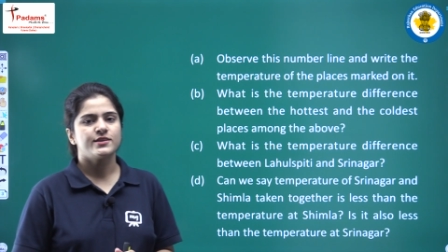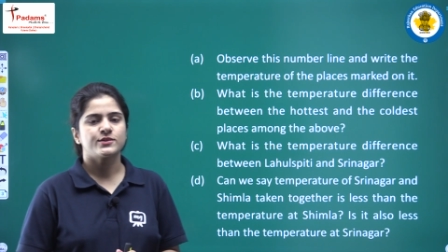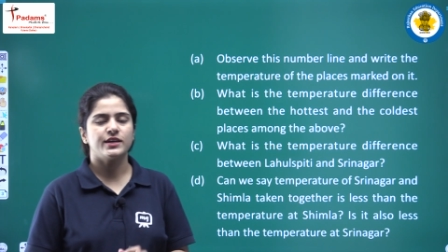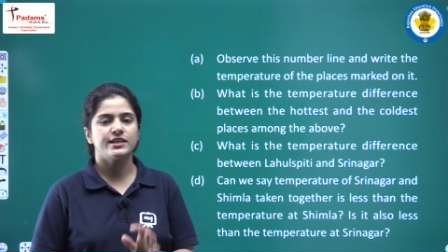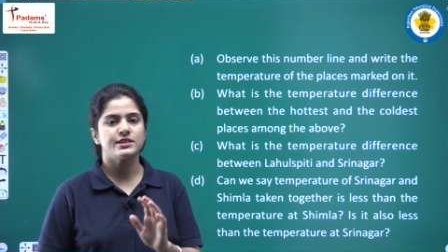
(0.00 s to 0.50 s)

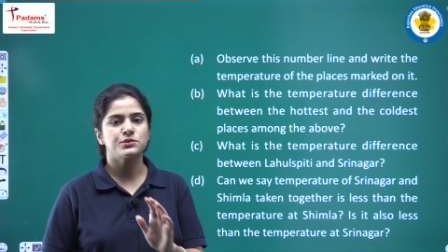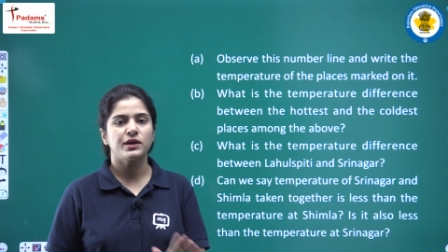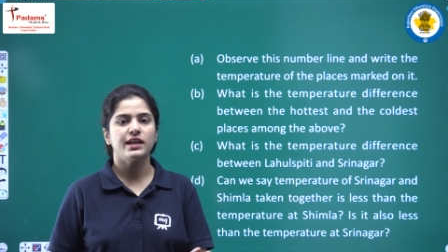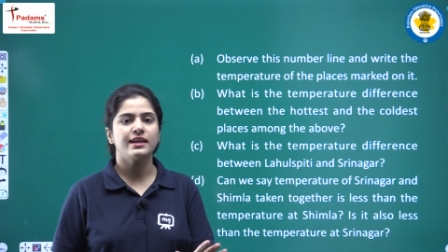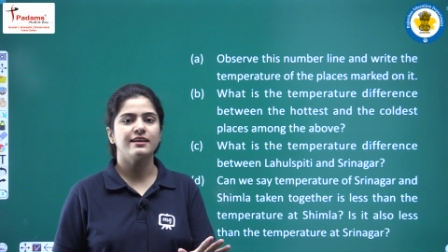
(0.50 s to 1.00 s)
So it is
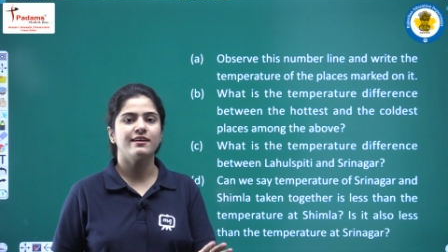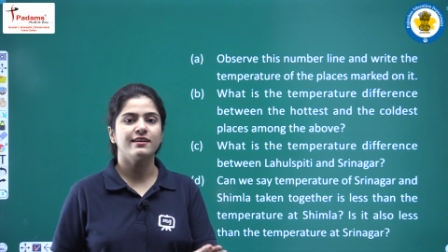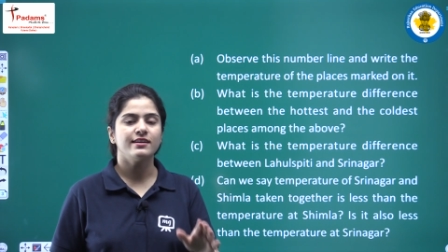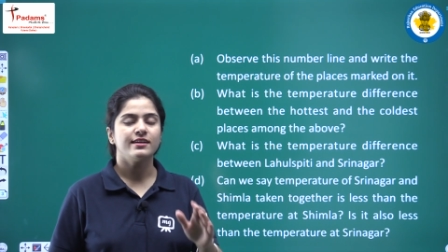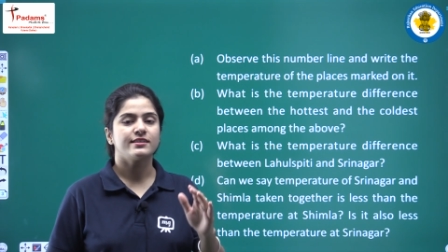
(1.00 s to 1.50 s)
very
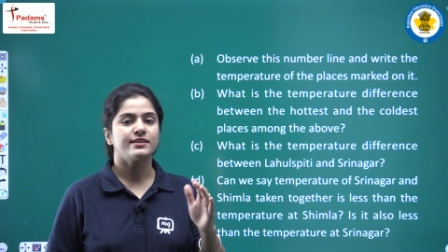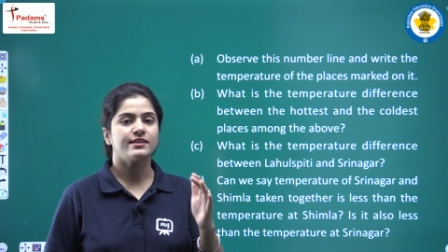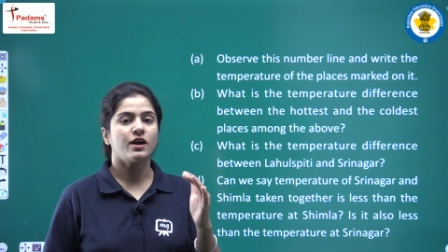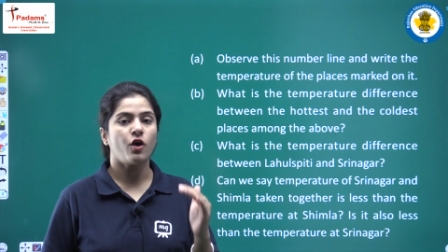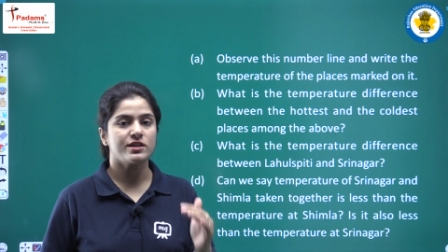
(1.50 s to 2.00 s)
clear
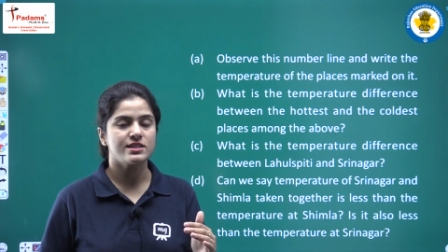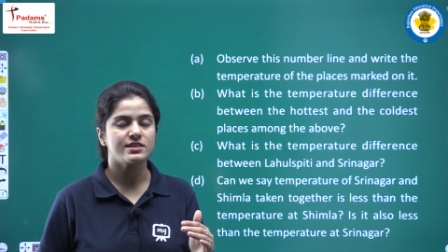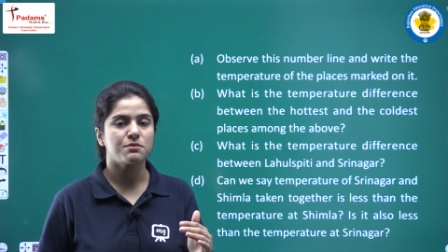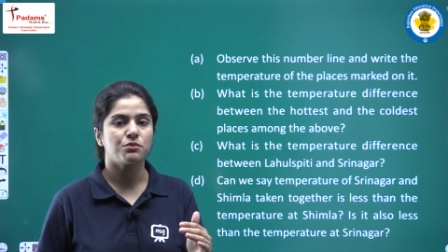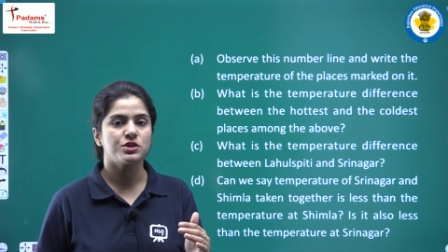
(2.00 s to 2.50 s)
that the
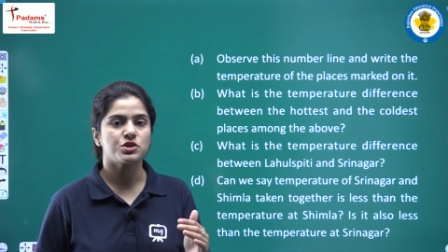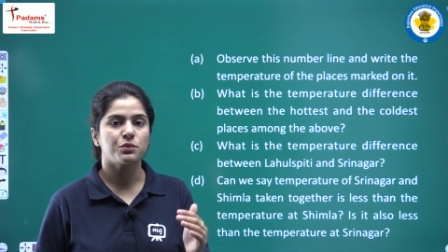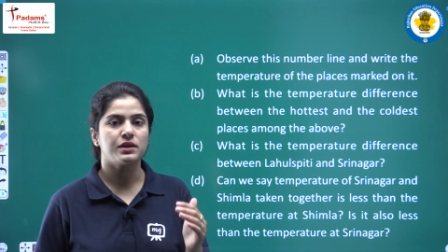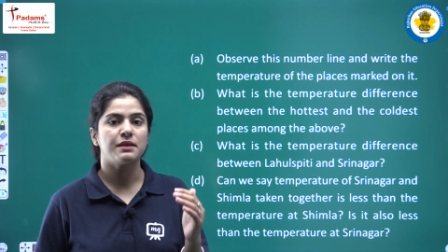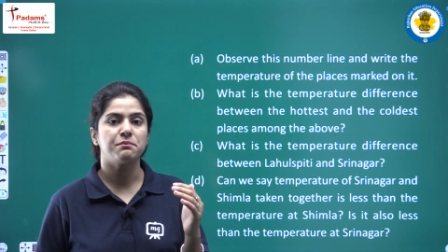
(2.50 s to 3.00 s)
hottest
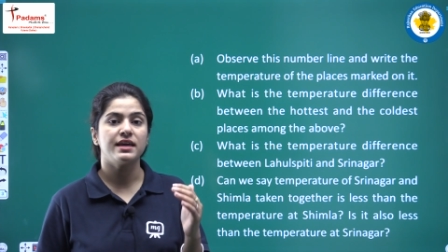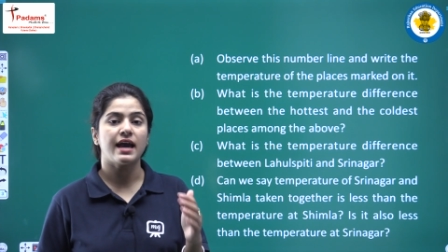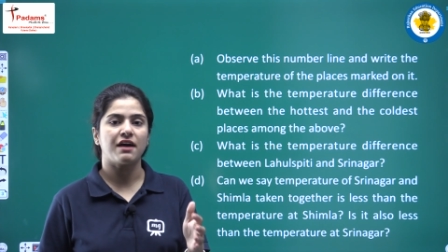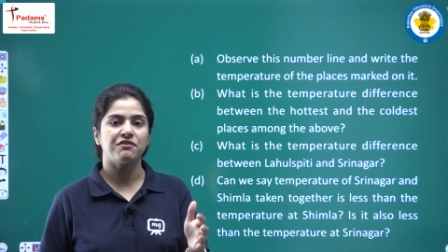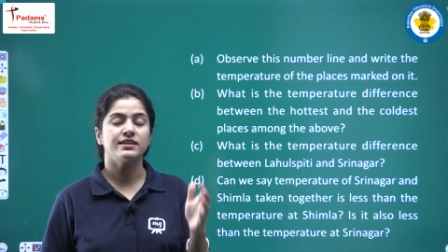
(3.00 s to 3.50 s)
temperature will be
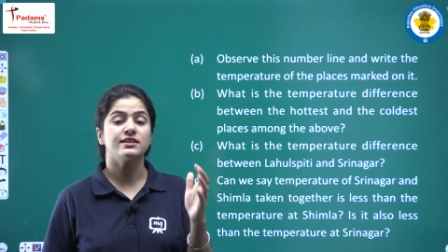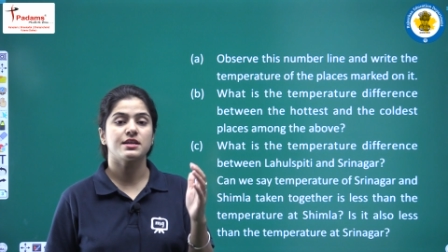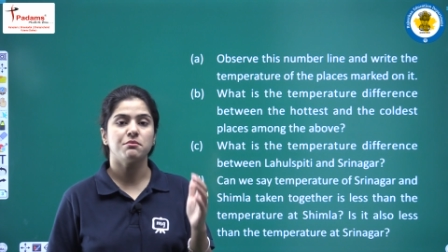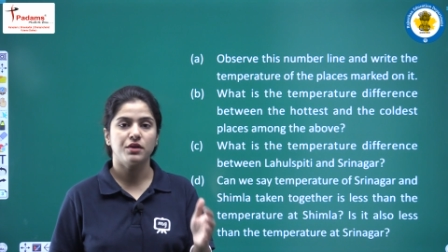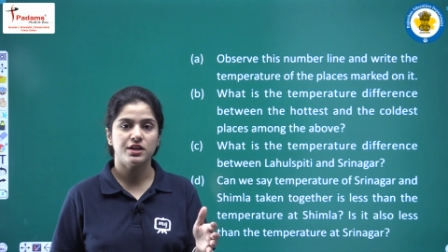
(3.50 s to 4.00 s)
having the
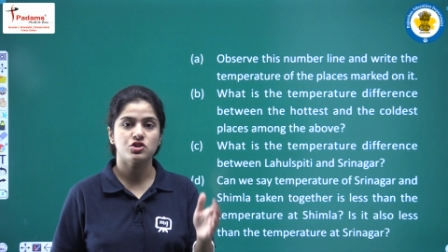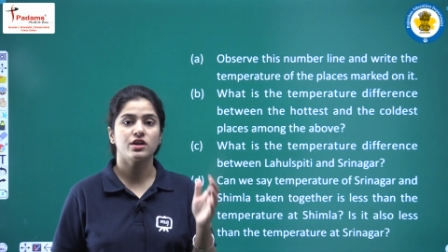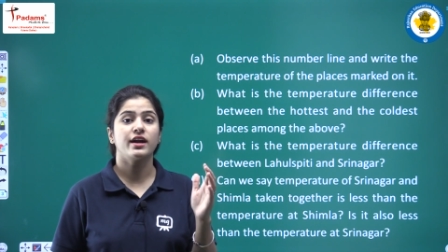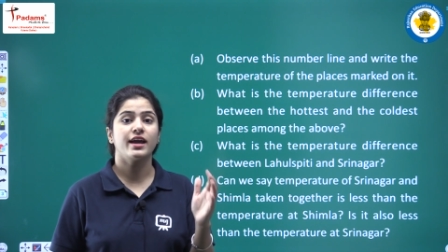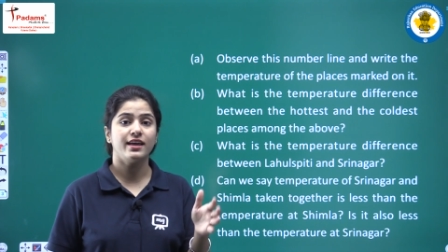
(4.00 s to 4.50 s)

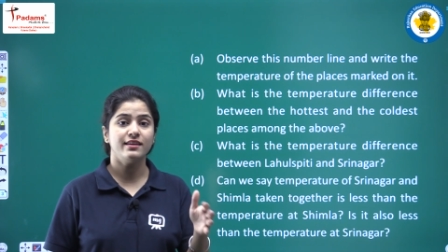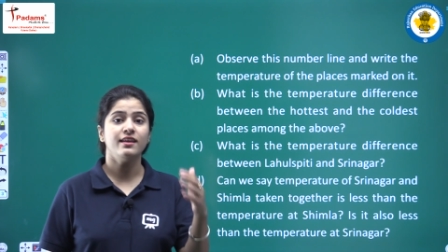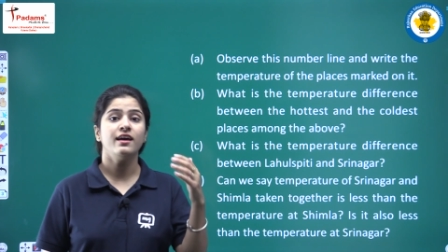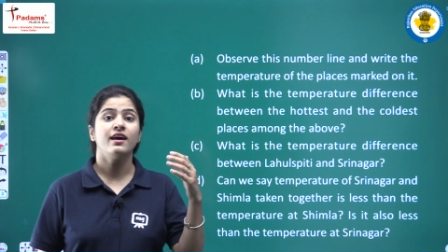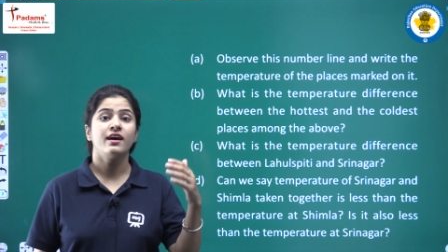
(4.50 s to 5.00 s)
temperature in